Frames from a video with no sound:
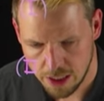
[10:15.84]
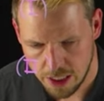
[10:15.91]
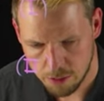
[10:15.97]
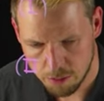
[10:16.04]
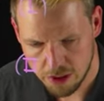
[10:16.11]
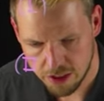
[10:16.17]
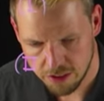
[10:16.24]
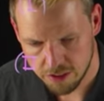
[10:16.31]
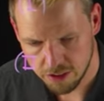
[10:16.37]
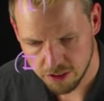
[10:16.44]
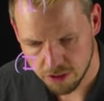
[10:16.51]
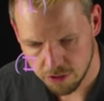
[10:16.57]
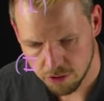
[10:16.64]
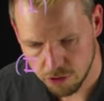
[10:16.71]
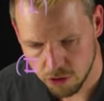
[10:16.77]
a
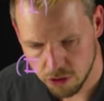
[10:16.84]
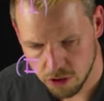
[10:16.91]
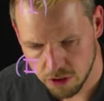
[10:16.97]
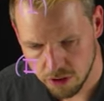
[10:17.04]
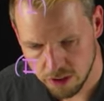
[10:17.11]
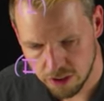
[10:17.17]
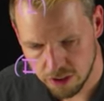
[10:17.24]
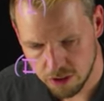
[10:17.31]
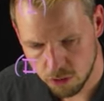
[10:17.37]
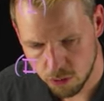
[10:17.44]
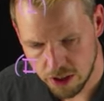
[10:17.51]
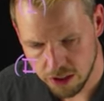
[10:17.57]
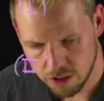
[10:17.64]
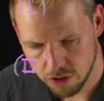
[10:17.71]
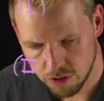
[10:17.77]
basis for this
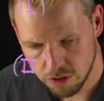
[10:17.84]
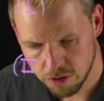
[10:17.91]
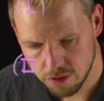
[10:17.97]
range.